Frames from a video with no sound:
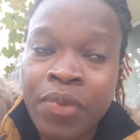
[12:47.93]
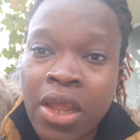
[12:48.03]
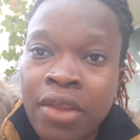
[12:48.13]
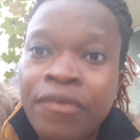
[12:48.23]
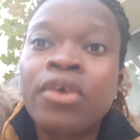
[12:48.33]

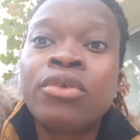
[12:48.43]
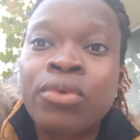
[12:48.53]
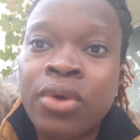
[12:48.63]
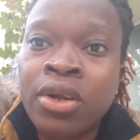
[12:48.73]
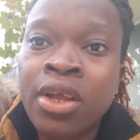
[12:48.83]
at the front
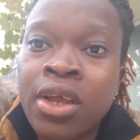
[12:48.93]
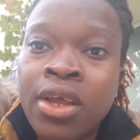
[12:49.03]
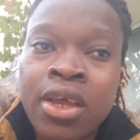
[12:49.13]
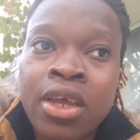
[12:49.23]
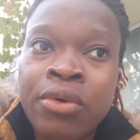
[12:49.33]
door,
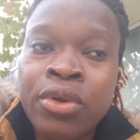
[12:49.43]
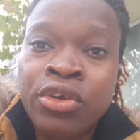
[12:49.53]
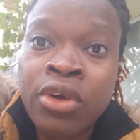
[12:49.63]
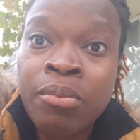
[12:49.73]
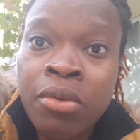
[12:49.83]
he
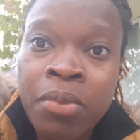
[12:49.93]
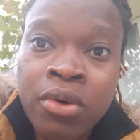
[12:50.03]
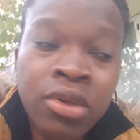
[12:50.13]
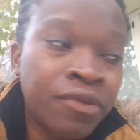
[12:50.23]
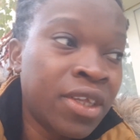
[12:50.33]
would jump up
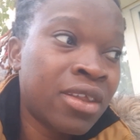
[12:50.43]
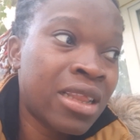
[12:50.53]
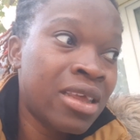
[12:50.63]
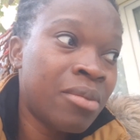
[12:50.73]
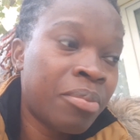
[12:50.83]
out of his
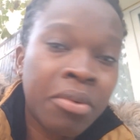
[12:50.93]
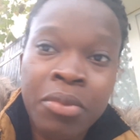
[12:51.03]
sleep.